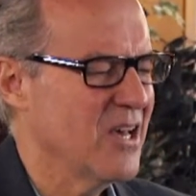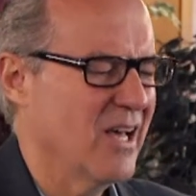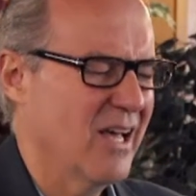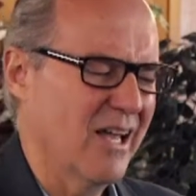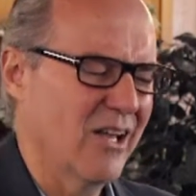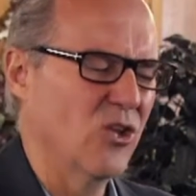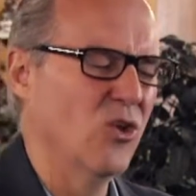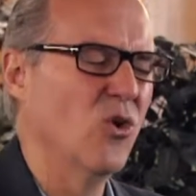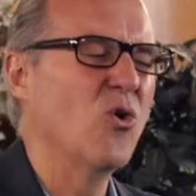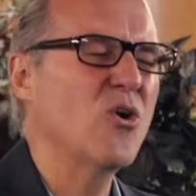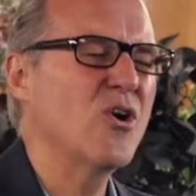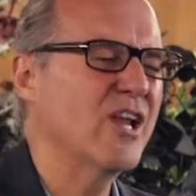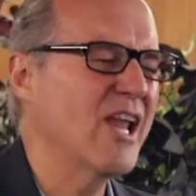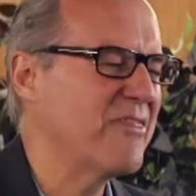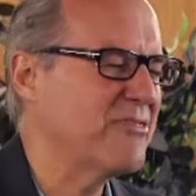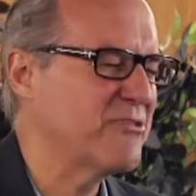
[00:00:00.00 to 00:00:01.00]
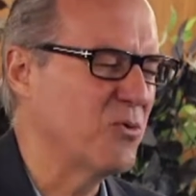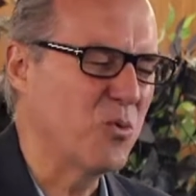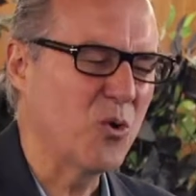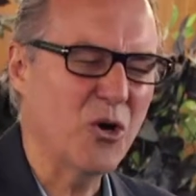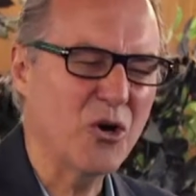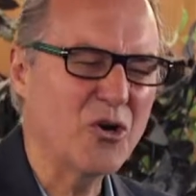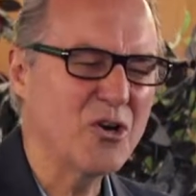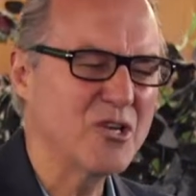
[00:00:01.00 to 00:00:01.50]
Lord, let the
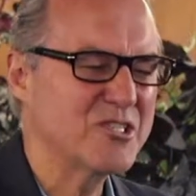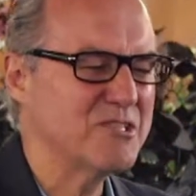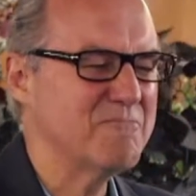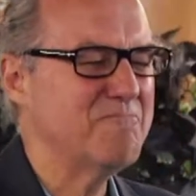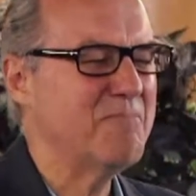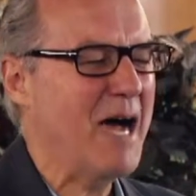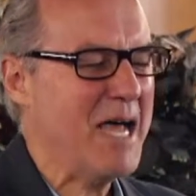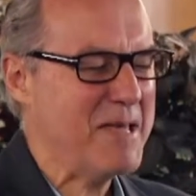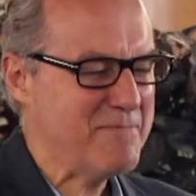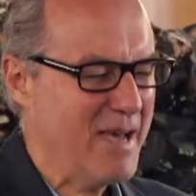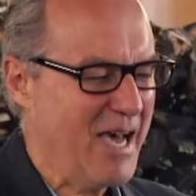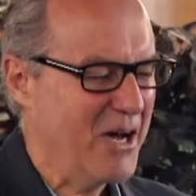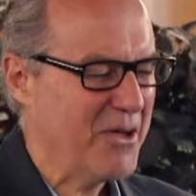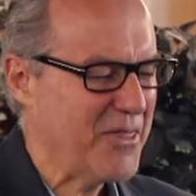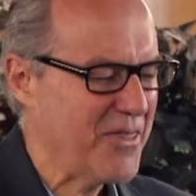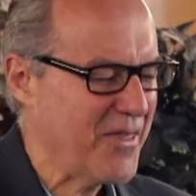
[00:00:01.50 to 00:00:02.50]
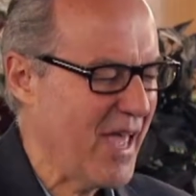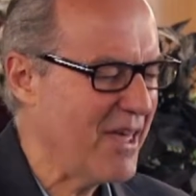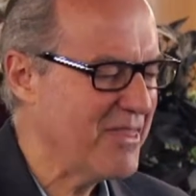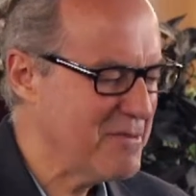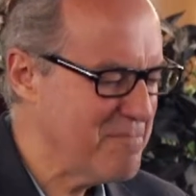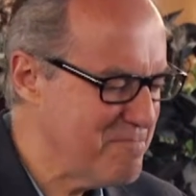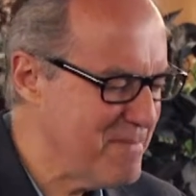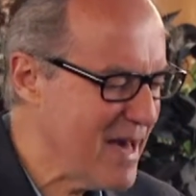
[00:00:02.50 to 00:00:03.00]
words of my mouth and the
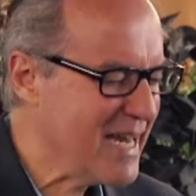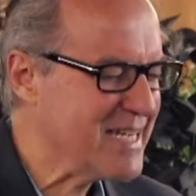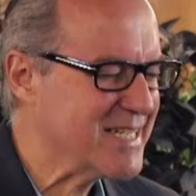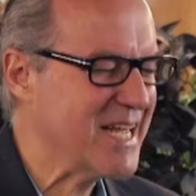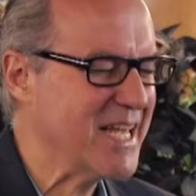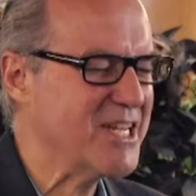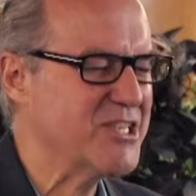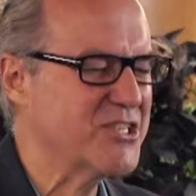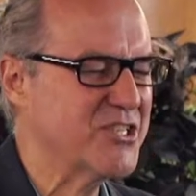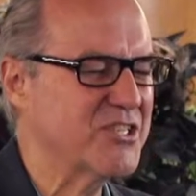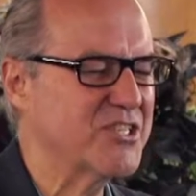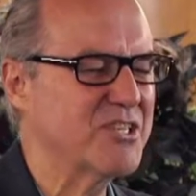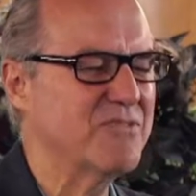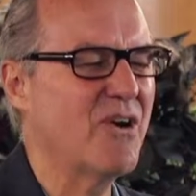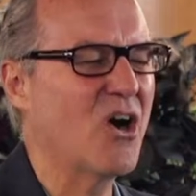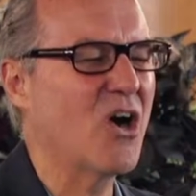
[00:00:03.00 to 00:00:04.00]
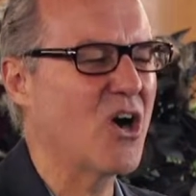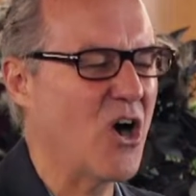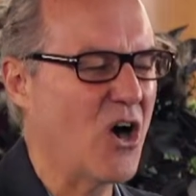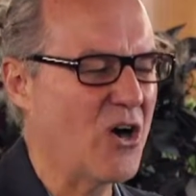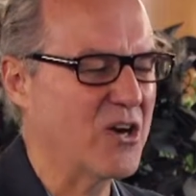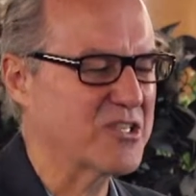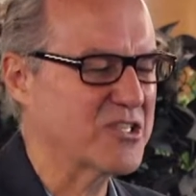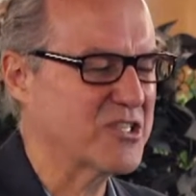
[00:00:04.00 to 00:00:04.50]
meditations of our
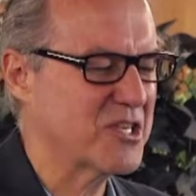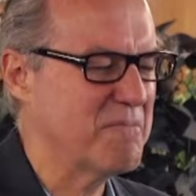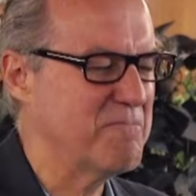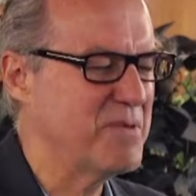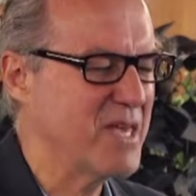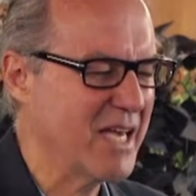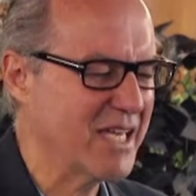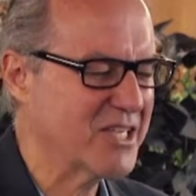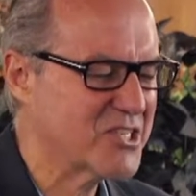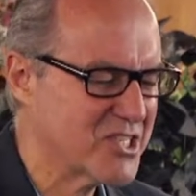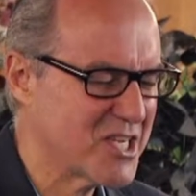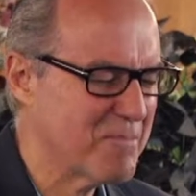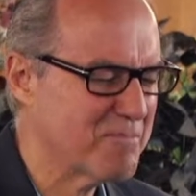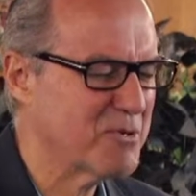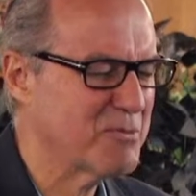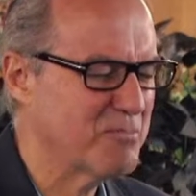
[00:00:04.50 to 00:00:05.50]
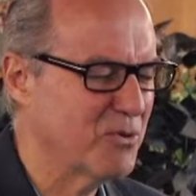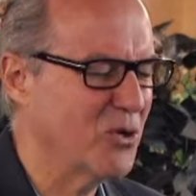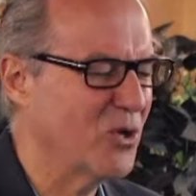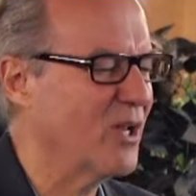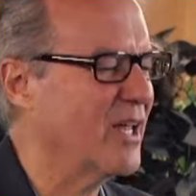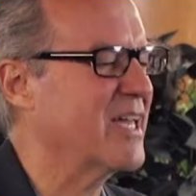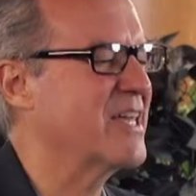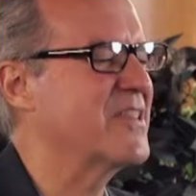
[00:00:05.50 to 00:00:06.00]
hearts be
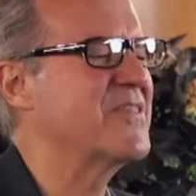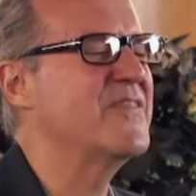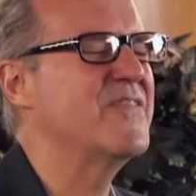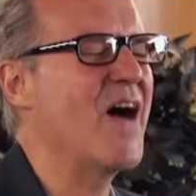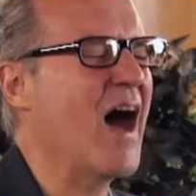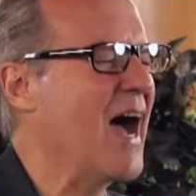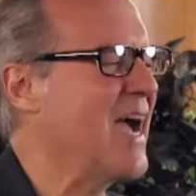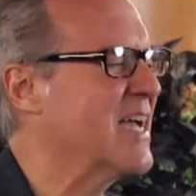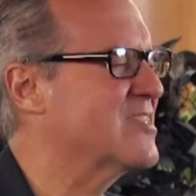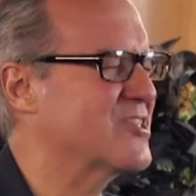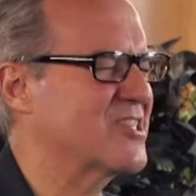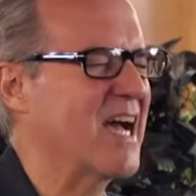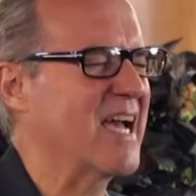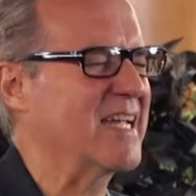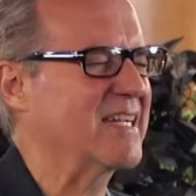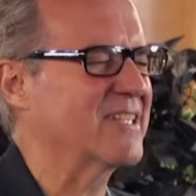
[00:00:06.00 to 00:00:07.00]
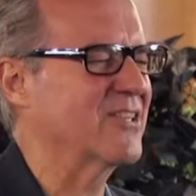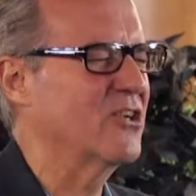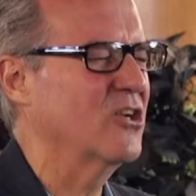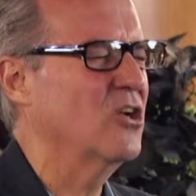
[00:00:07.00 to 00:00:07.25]
acceptable in Thy sight,